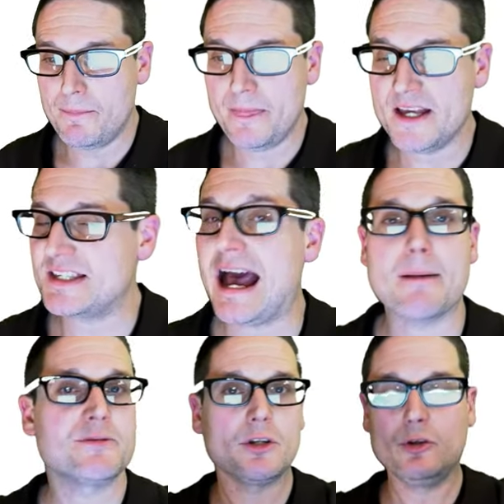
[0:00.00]
is
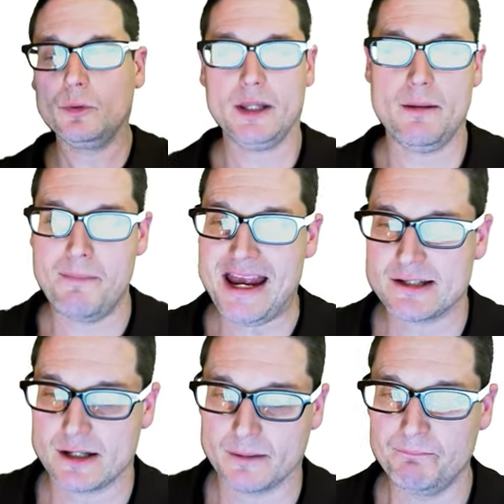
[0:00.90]
absolutely
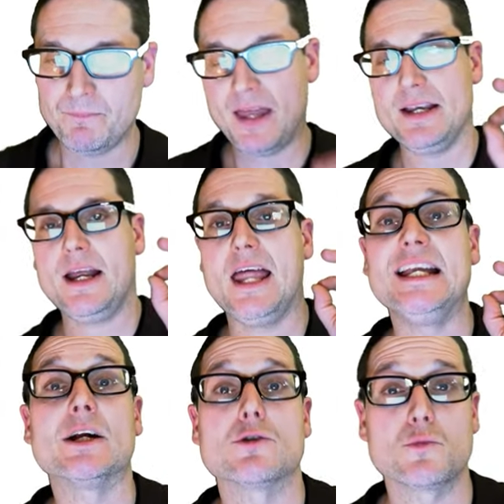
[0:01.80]
amazing, and
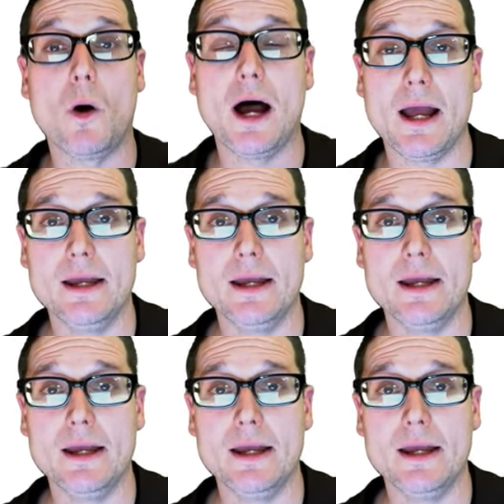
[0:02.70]
here's why.